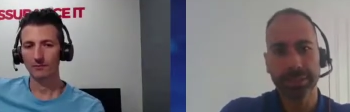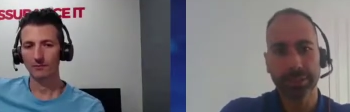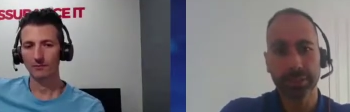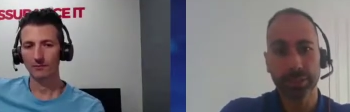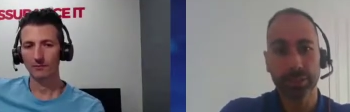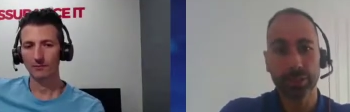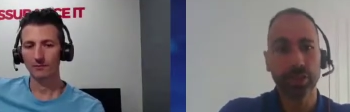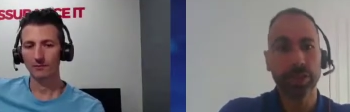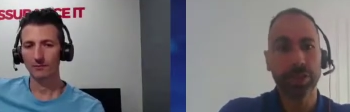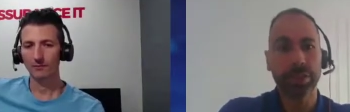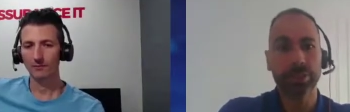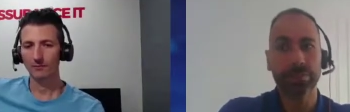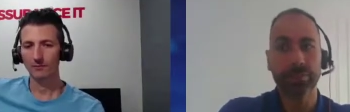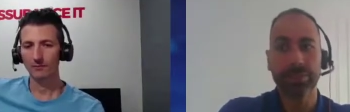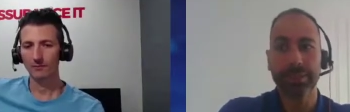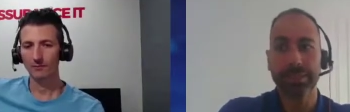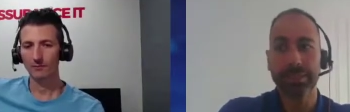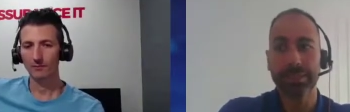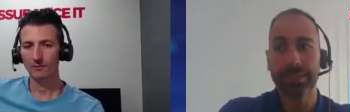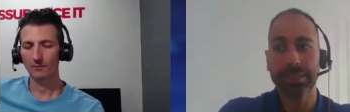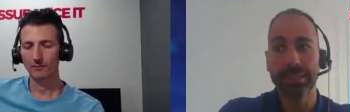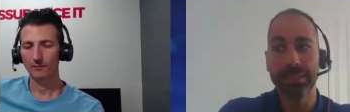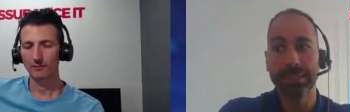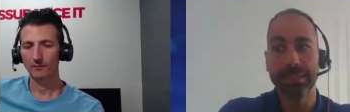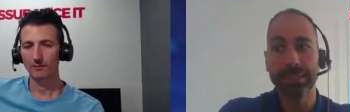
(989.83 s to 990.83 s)
Speaker 1: let's say your
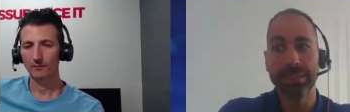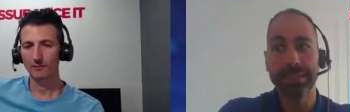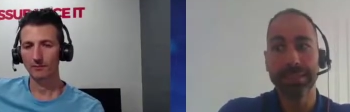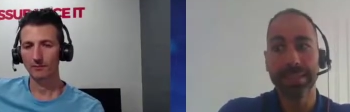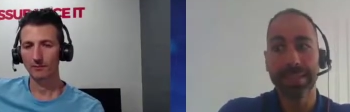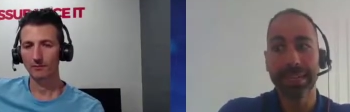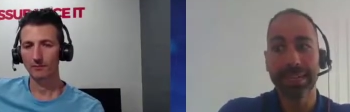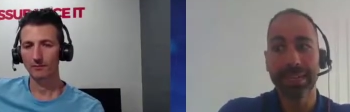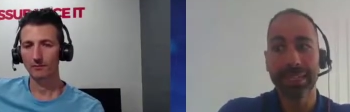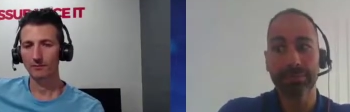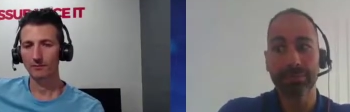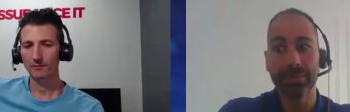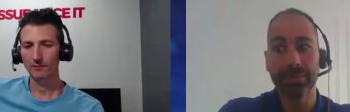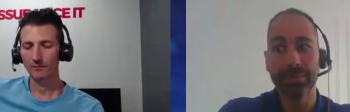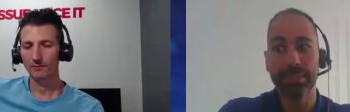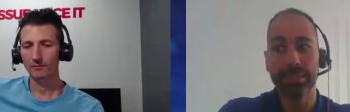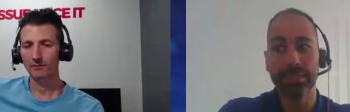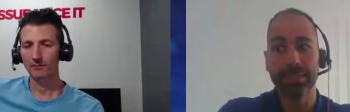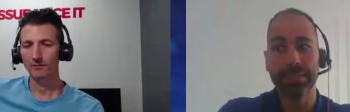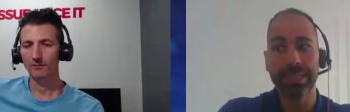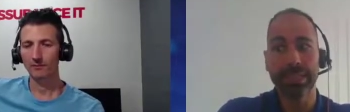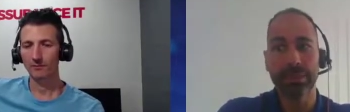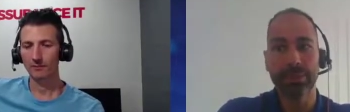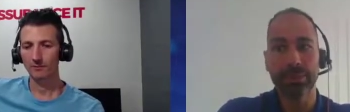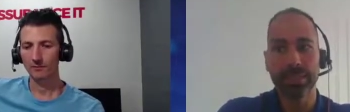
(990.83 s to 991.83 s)
company is hacked, but
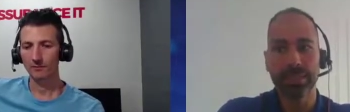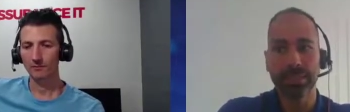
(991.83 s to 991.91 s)
not